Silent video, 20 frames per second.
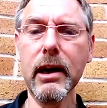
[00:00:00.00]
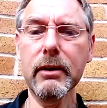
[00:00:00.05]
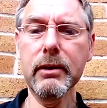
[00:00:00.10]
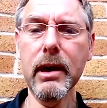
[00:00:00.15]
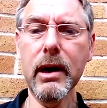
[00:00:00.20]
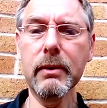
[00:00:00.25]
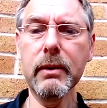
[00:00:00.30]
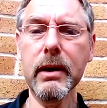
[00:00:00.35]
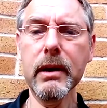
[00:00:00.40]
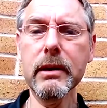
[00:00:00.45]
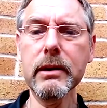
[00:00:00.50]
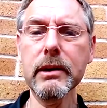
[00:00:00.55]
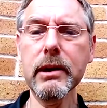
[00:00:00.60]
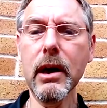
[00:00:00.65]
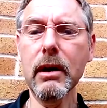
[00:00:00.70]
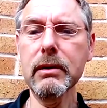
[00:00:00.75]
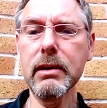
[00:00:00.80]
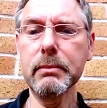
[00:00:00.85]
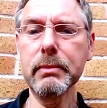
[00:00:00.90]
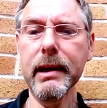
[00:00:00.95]
cocoa,
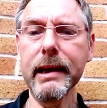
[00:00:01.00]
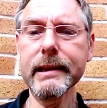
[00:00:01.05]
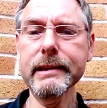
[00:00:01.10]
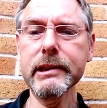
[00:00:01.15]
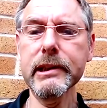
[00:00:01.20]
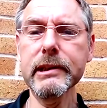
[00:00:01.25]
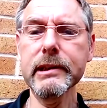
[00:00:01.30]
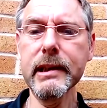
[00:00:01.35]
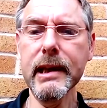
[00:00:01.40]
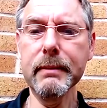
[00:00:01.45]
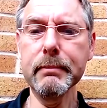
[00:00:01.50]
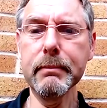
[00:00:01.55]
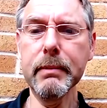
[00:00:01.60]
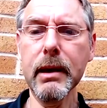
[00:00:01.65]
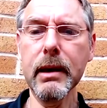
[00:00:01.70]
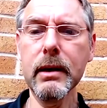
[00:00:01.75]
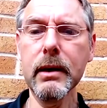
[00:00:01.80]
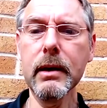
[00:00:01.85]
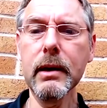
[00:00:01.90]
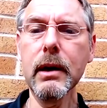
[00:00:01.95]
cola beans and
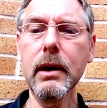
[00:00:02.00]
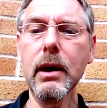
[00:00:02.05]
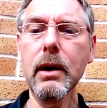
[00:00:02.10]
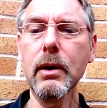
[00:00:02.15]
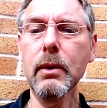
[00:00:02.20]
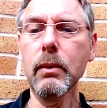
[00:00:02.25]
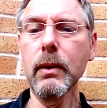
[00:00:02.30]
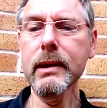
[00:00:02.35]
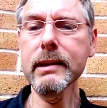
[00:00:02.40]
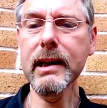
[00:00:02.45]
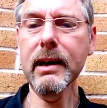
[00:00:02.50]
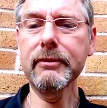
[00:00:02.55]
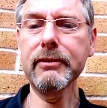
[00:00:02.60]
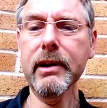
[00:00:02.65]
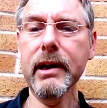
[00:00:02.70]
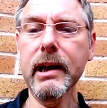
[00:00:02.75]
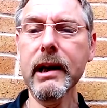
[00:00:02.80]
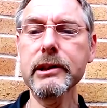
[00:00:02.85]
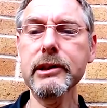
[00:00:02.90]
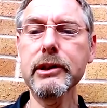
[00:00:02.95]
timber. West
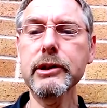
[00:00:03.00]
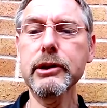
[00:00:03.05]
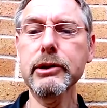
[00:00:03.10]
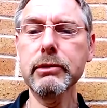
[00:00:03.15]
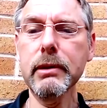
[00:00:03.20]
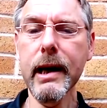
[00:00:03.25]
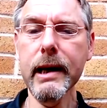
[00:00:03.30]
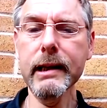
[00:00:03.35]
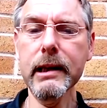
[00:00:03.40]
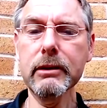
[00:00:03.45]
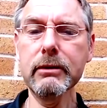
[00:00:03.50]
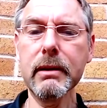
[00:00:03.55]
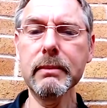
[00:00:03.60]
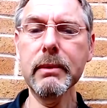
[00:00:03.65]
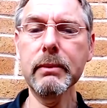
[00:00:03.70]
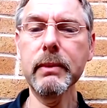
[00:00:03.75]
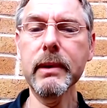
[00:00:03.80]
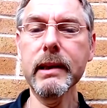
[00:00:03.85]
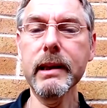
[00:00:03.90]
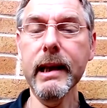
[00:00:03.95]
Africa has a trade
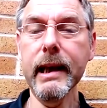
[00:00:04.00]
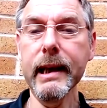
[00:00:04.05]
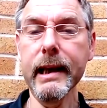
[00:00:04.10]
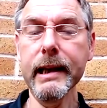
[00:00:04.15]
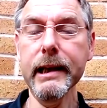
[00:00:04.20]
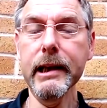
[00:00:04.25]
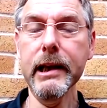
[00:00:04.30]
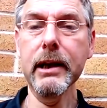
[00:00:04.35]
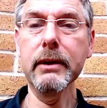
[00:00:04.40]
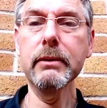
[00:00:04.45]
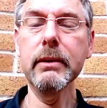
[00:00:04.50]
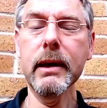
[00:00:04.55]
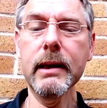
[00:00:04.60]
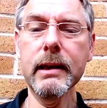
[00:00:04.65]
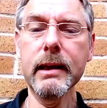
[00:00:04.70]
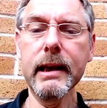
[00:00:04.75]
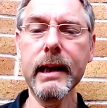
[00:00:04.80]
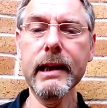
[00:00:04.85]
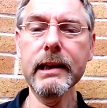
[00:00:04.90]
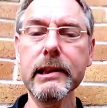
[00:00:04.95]
agreement with the EU,
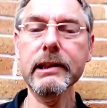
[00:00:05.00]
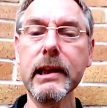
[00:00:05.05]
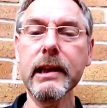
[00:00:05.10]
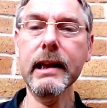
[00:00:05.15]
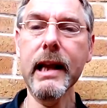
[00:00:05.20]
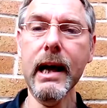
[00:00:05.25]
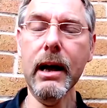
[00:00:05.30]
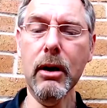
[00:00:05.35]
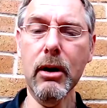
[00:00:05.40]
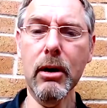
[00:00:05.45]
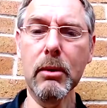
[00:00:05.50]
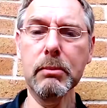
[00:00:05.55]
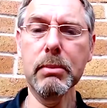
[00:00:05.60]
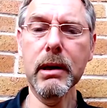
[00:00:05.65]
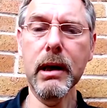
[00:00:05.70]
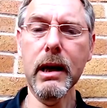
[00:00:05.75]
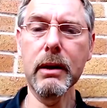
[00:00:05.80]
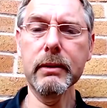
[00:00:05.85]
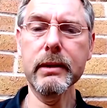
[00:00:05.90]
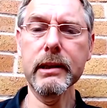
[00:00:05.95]
and links to that are
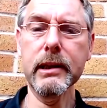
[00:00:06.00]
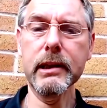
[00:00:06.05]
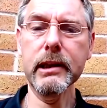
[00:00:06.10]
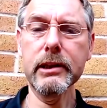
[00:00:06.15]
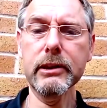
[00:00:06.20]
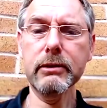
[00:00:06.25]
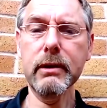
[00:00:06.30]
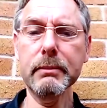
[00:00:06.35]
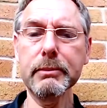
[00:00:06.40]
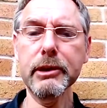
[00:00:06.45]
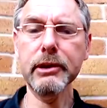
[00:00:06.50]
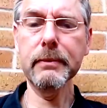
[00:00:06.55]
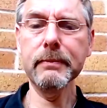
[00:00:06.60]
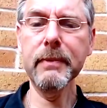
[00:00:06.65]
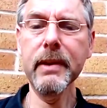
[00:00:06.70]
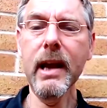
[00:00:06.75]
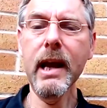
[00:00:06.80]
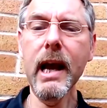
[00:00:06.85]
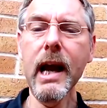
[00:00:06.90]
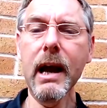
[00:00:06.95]
below in the description.
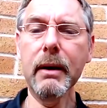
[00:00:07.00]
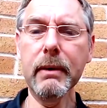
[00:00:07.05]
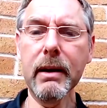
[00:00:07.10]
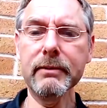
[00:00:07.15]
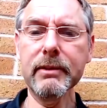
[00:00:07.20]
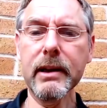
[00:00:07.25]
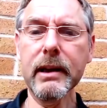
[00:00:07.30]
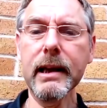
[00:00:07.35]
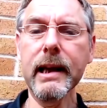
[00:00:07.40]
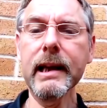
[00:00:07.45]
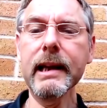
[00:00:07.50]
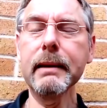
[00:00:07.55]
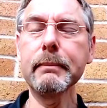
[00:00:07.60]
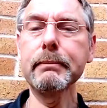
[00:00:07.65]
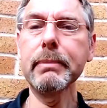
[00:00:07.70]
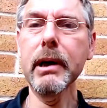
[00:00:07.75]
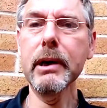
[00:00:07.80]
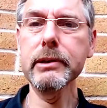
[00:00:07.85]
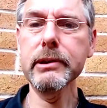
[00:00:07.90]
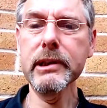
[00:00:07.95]
However, it
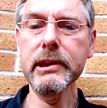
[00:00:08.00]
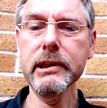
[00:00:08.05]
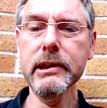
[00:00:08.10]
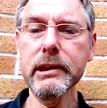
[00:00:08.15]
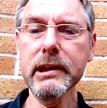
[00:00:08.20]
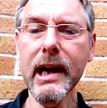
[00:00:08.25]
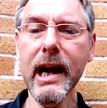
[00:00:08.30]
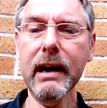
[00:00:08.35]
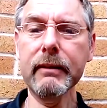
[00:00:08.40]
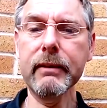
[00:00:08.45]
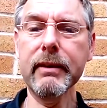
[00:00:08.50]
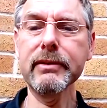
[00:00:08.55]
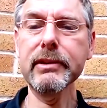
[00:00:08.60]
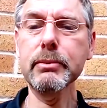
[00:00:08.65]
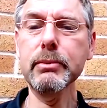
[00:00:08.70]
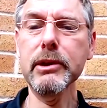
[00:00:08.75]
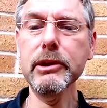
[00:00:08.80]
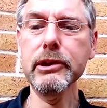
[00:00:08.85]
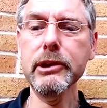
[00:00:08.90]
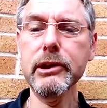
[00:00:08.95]
imposes
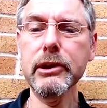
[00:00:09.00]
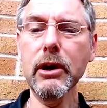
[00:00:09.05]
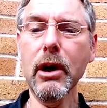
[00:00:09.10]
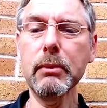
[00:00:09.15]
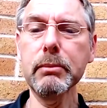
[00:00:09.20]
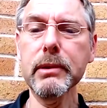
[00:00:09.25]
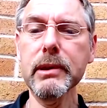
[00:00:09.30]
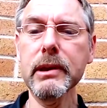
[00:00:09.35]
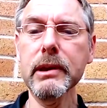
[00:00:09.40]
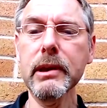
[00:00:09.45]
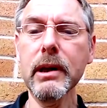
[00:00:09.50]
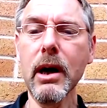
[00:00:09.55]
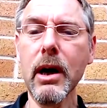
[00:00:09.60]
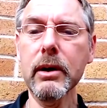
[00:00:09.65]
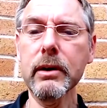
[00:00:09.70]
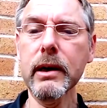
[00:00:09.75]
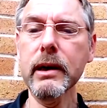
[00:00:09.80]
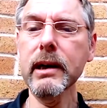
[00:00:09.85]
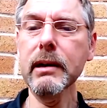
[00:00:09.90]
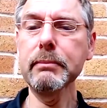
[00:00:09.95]
tariffs which stop
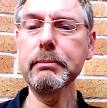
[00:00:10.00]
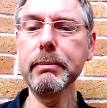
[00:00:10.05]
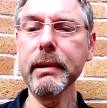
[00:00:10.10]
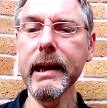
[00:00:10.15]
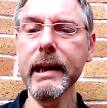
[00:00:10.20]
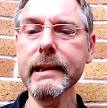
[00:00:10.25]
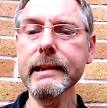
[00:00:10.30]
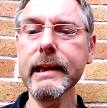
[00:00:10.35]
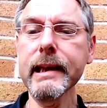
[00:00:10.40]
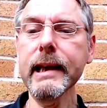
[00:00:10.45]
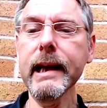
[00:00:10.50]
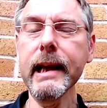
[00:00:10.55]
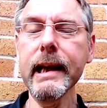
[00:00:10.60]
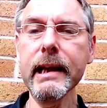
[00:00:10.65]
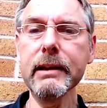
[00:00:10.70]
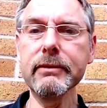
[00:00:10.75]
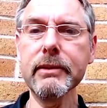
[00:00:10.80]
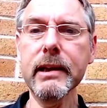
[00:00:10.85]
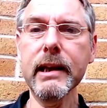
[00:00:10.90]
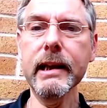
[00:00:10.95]
Ghana competing
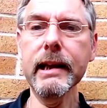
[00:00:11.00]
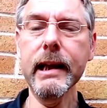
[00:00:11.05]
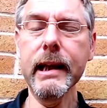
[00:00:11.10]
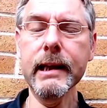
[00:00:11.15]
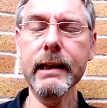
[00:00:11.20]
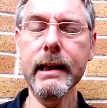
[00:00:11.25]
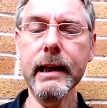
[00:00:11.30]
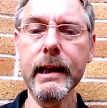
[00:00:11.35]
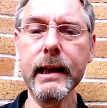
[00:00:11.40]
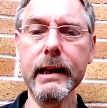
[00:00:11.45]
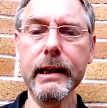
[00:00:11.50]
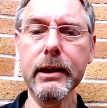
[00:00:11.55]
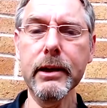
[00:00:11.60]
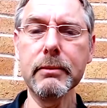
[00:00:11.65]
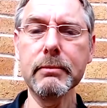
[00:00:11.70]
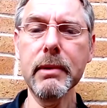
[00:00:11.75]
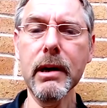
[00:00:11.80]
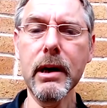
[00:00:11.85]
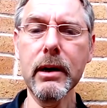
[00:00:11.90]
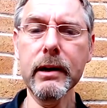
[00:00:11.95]
evenly in the
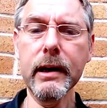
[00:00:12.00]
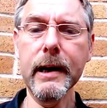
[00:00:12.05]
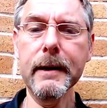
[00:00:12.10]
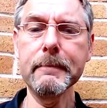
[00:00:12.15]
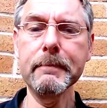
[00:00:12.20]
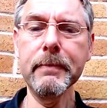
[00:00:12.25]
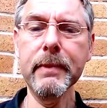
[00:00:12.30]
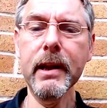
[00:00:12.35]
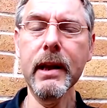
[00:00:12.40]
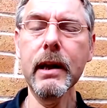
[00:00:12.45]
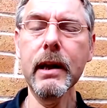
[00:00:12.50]
EU market.